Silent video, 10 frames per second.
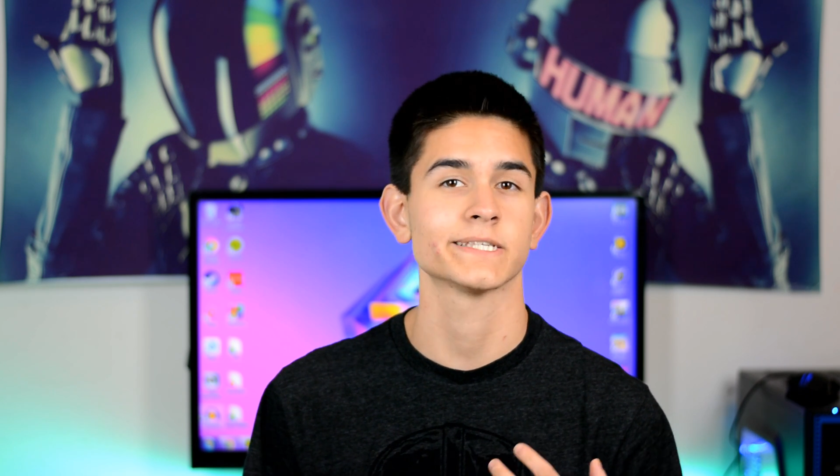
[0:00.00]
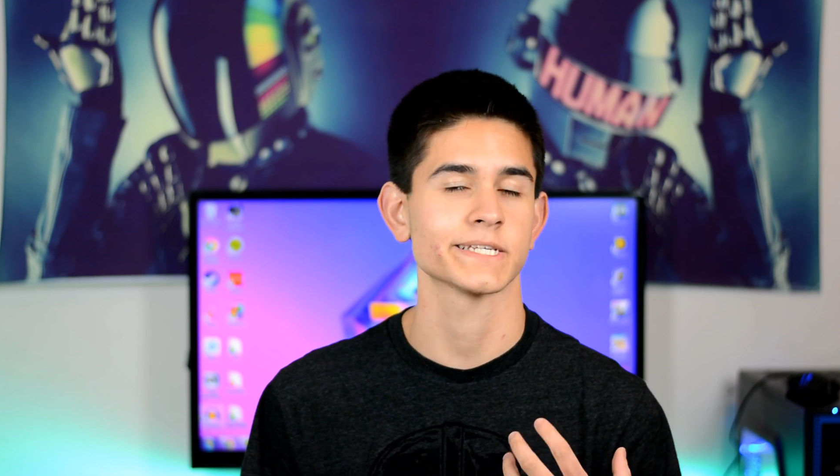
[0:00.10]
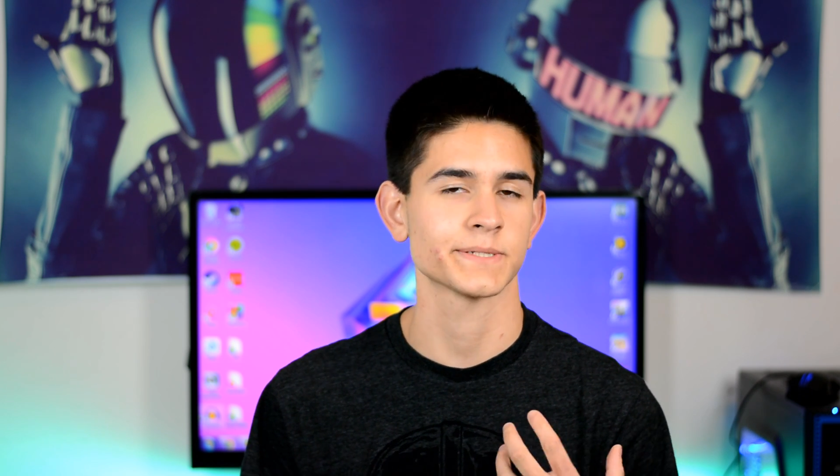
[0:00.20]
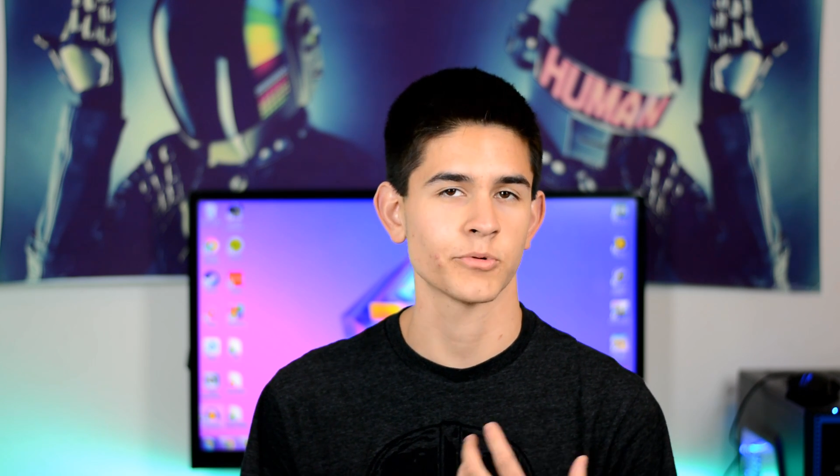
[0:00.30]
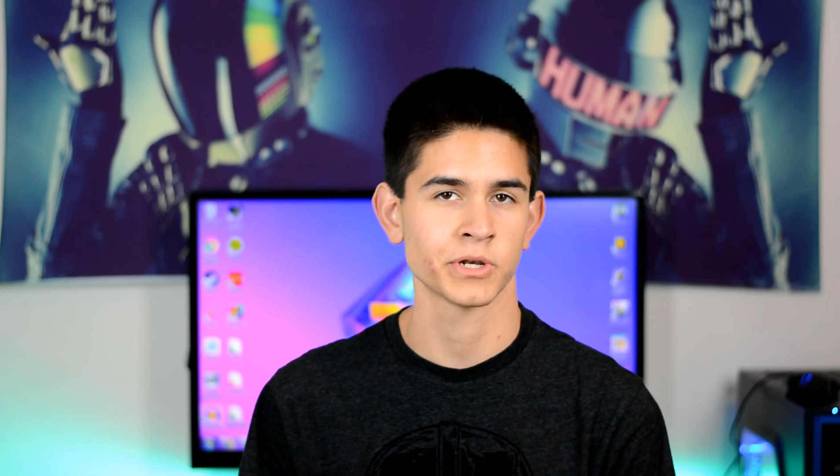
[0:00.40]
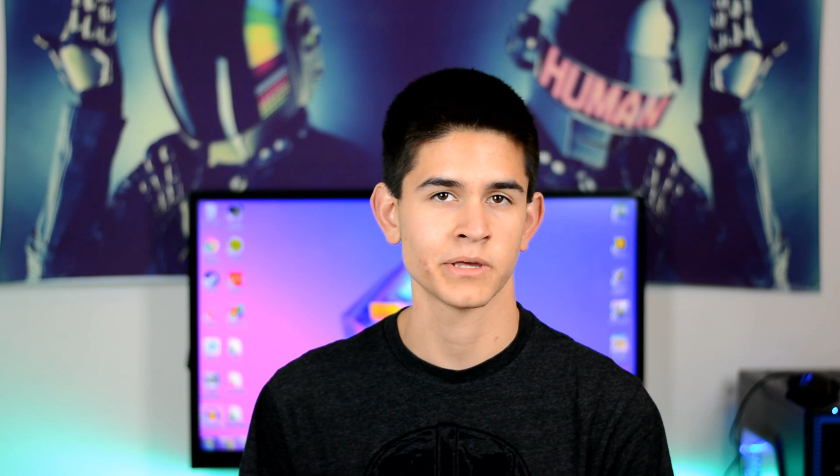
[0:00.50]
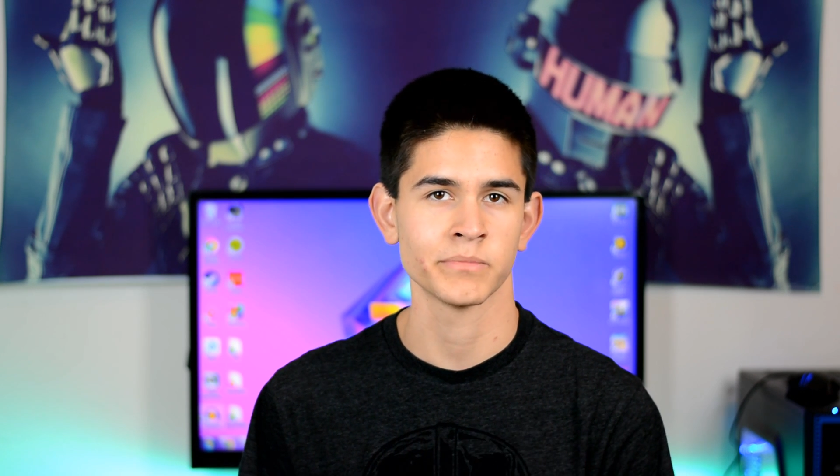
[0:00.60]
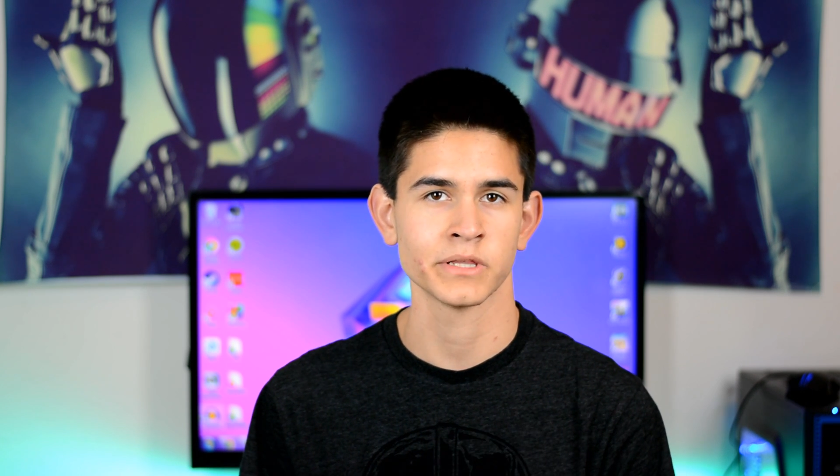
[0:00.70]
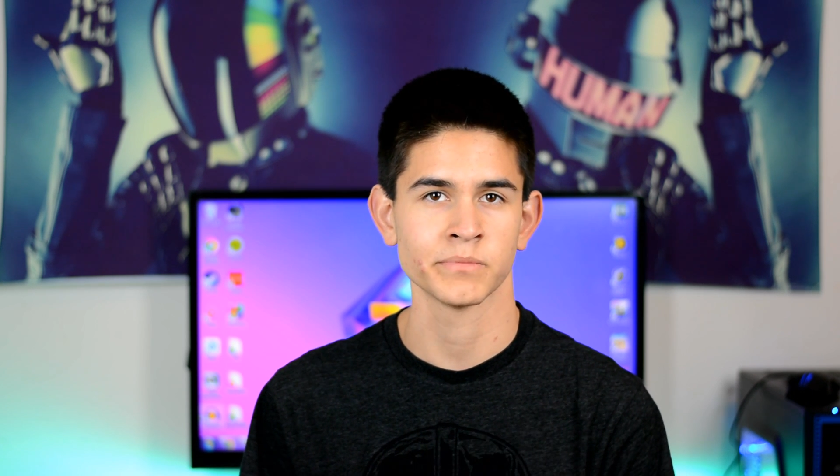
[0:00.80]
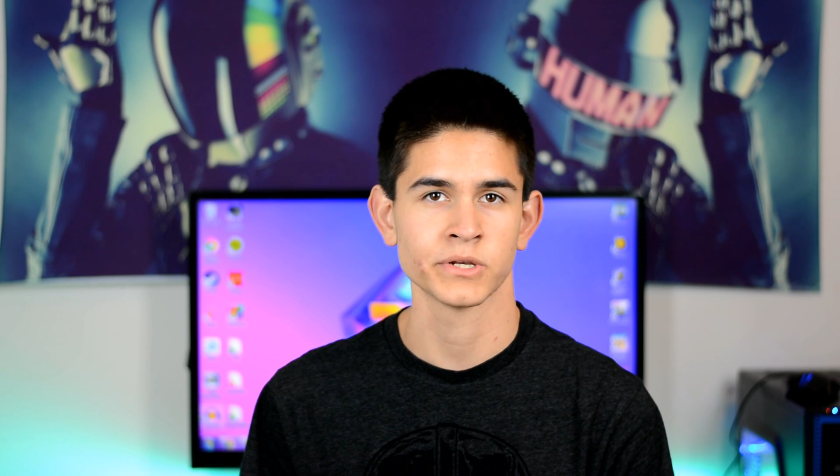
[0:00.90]

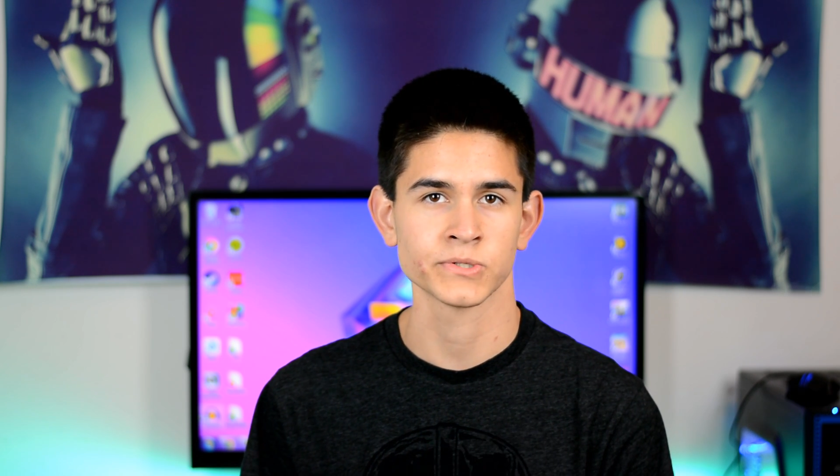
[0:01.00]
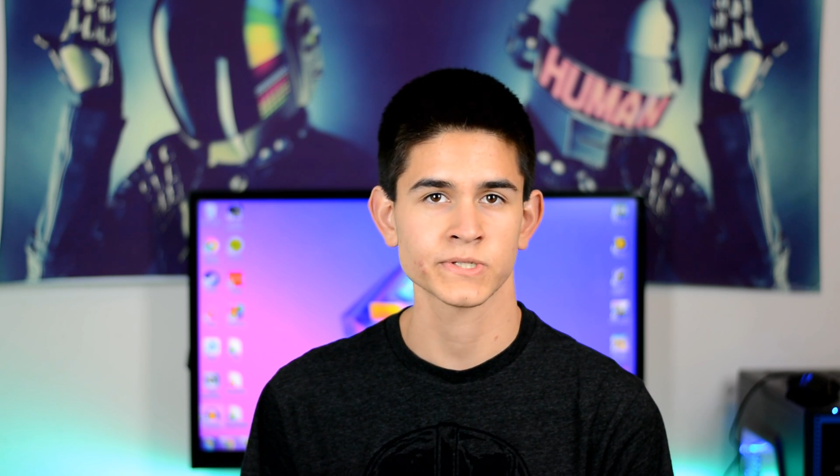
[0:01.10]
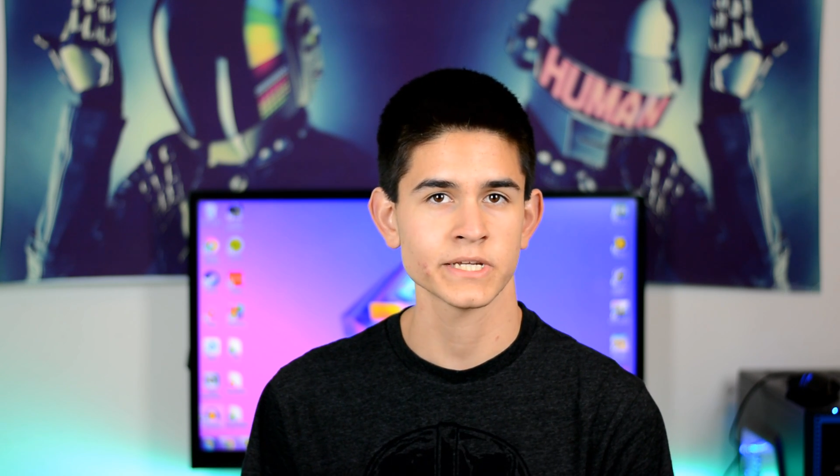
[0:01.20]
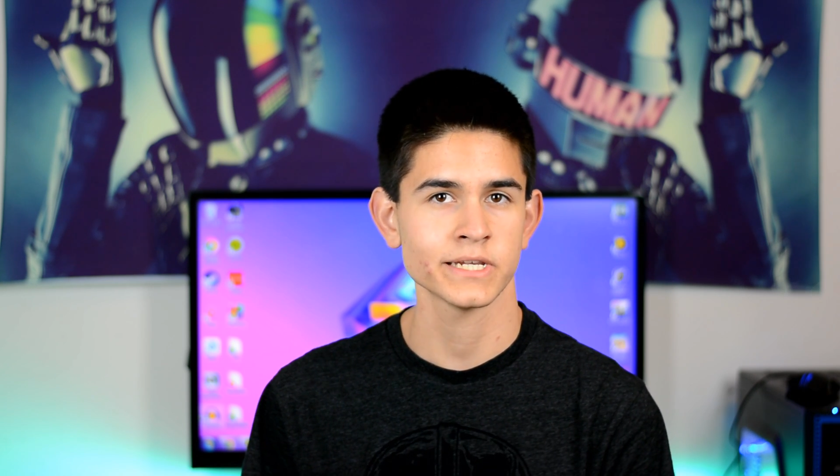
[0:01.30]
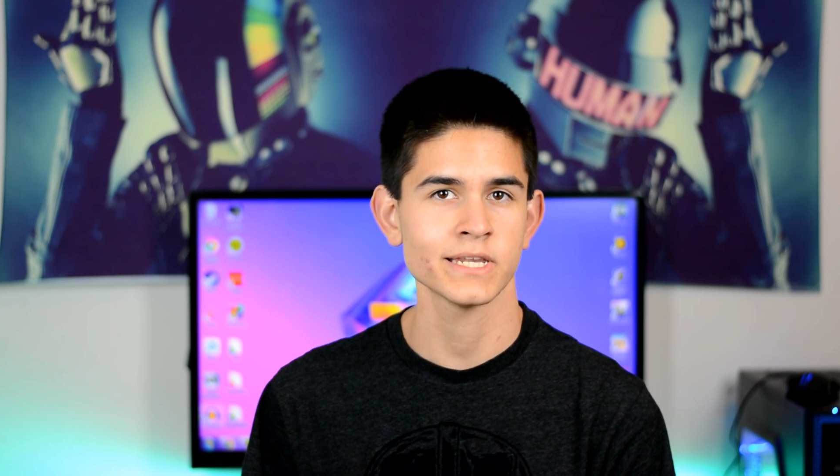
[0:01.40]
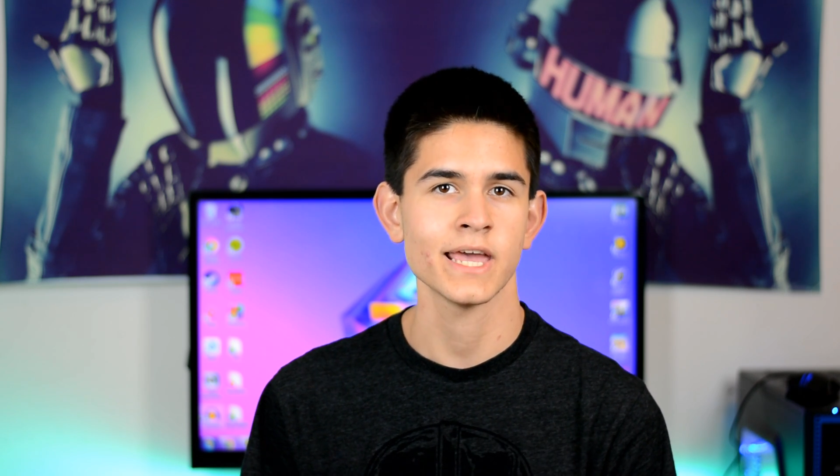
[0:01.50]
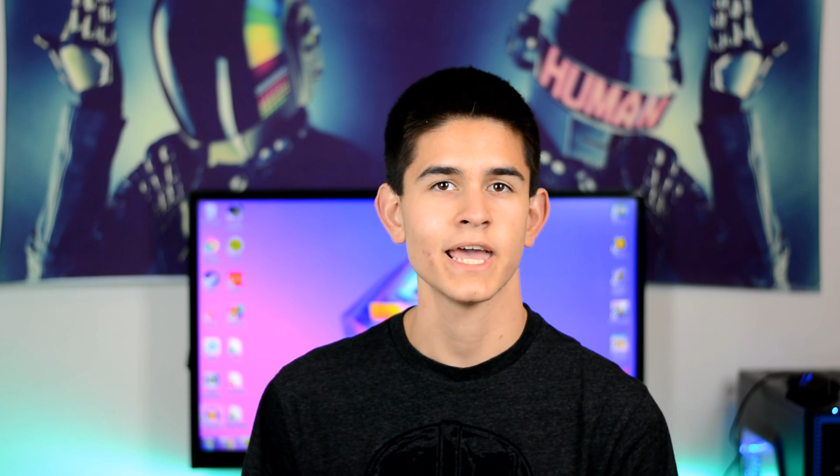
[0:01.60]
6.8mm thin,